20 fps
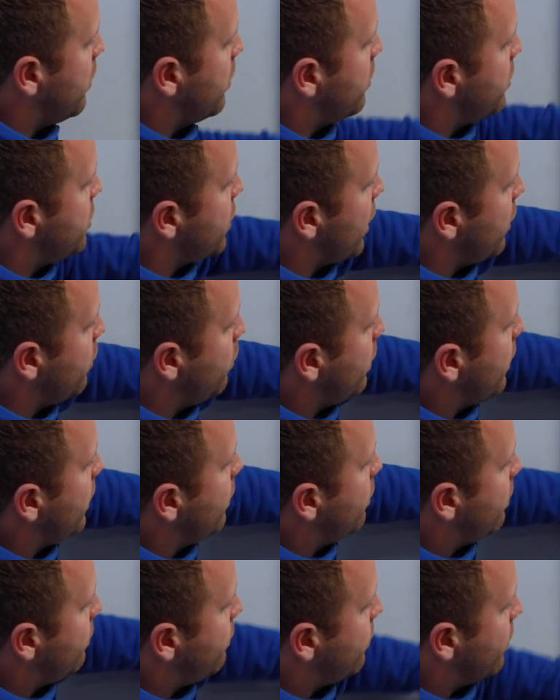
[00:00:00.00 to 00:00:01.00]
we would generally
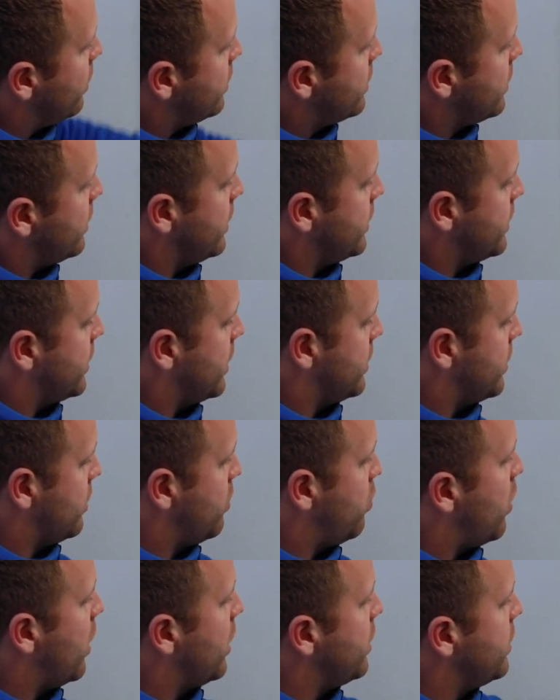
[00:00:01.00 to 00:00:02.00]
refer to this as a
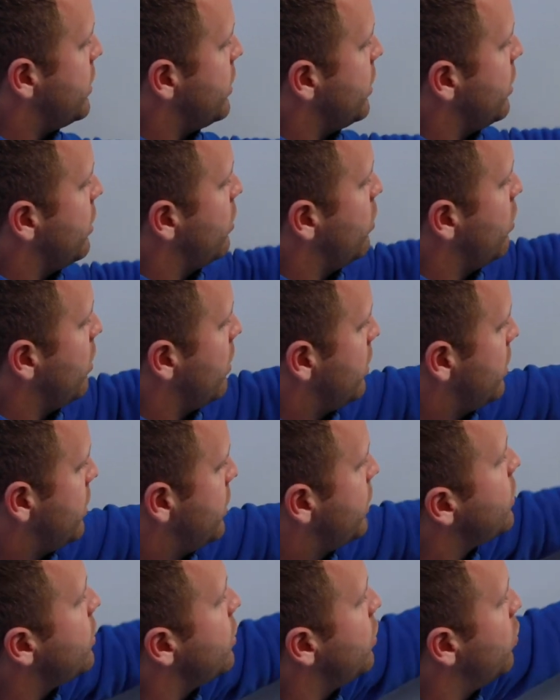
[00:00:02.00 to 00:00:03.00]

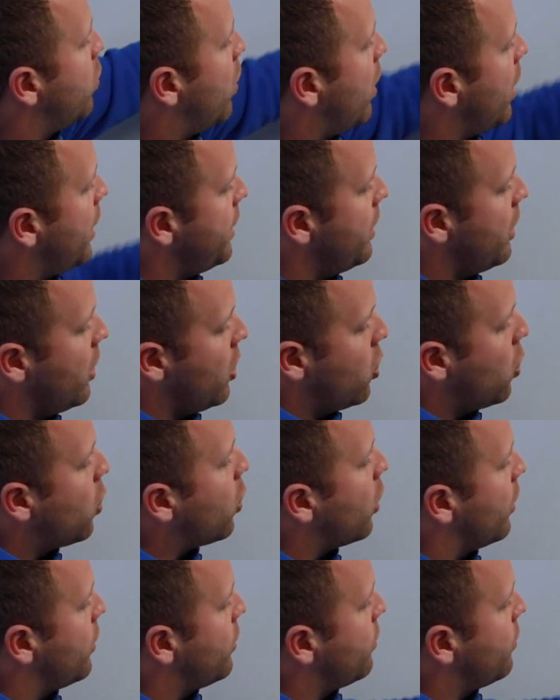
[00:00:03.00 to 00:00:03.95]
1-2-2-1 or a